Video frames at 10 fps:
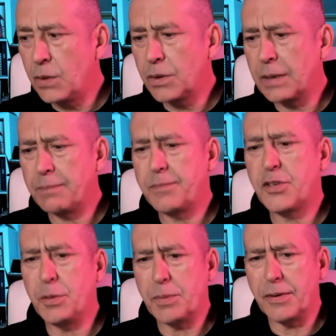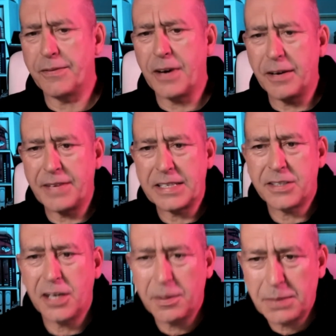or the 2.5
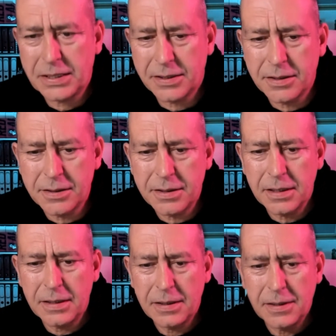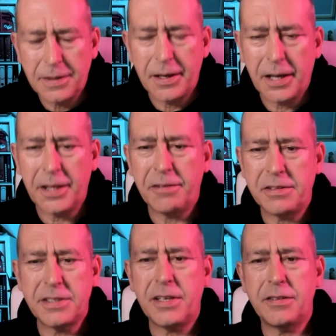STI pistons. And there
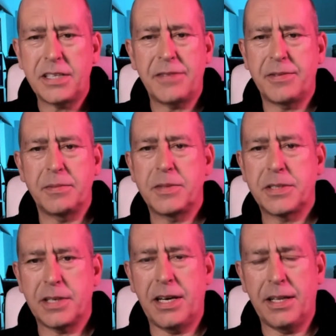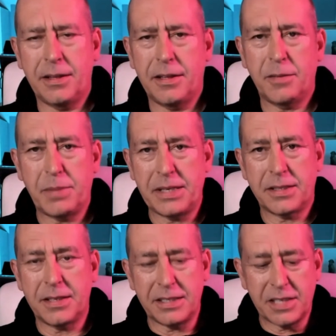is no difference in the
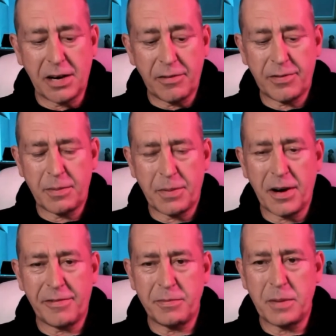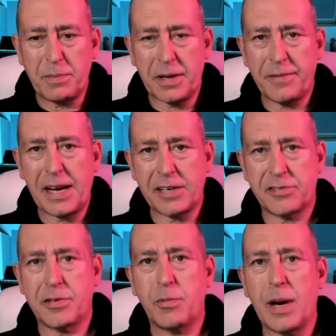piston itself apart from a bit of
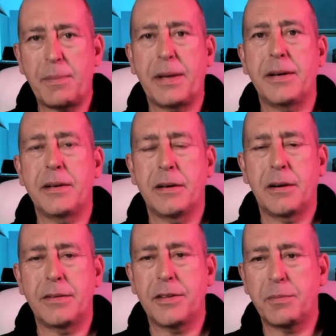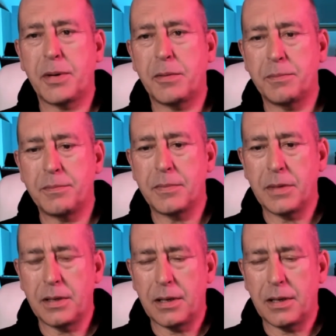extra webbing on the bottom